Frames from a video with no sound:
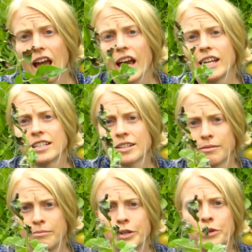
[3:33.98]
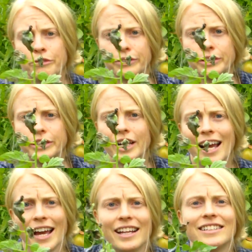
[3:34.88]
and beautiful
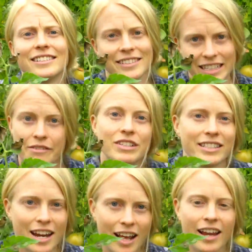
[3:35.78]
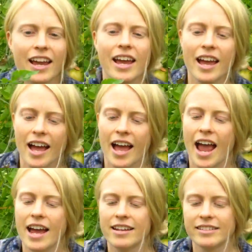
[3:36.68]
and devastating.
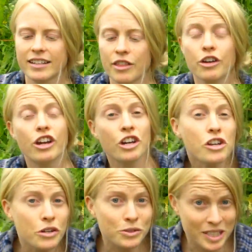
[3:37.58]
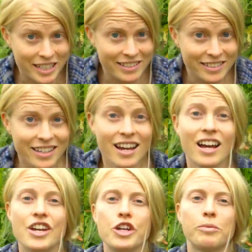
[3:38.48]
And the good news is,
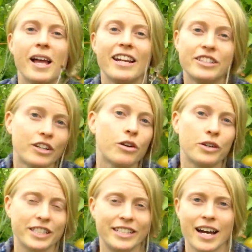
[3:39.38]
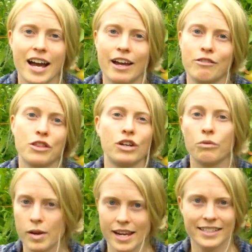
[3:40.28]
your plant isn't going to die within
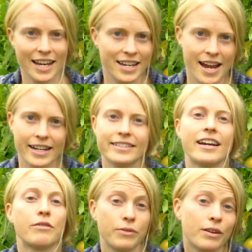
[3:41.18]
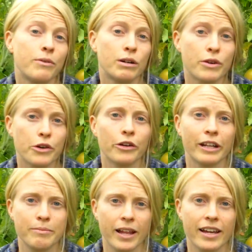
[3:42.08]
a week, 10 days, like it will with
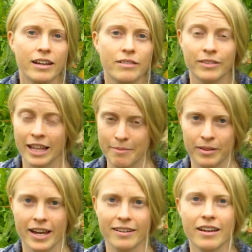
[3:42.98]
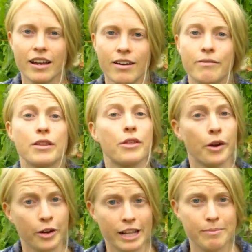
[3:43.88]
early blight, late blight. With
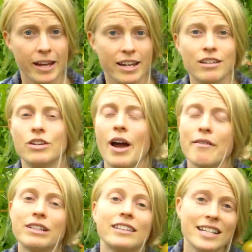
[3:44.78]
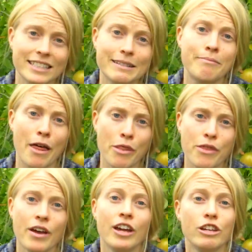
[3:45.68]
early blight, you have at least a
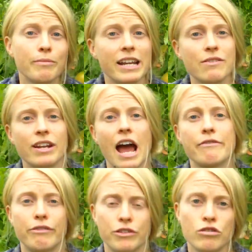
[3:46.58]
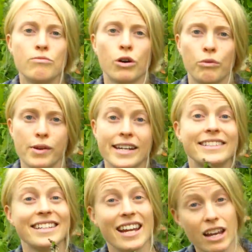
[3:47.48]
month. You might even have a few more
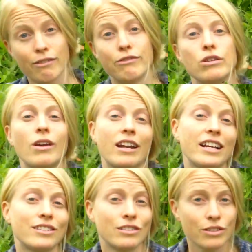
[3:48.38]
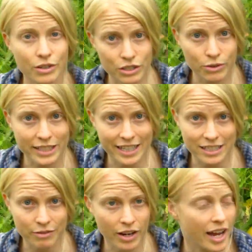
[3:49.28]
weeks if you can, as soon as you
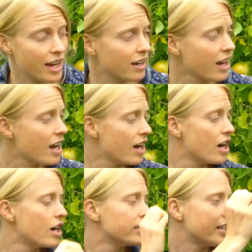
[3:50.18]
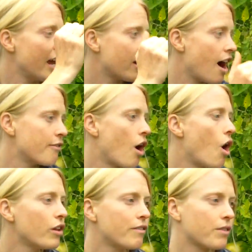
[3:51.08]
identify it, take off
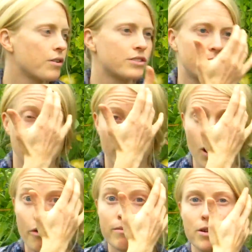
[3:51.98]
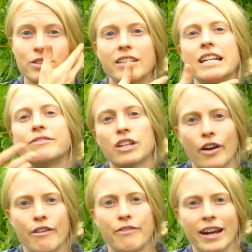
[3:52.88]
all of those lowermost leaves that
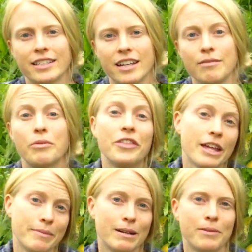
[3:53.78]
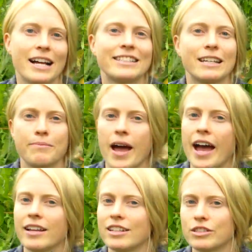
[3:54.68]
are affected, put them in a plastic
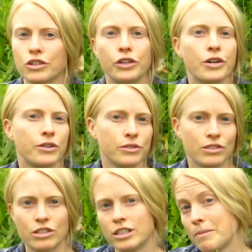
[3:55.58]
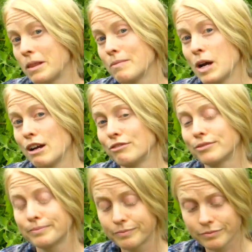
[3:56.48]
bag that's closed, ship them
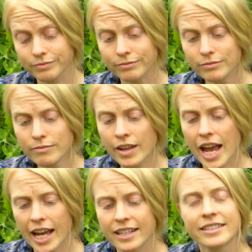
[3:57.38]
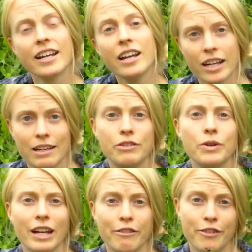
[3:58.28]
off. And if
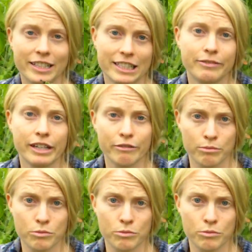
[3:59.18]
you can effectively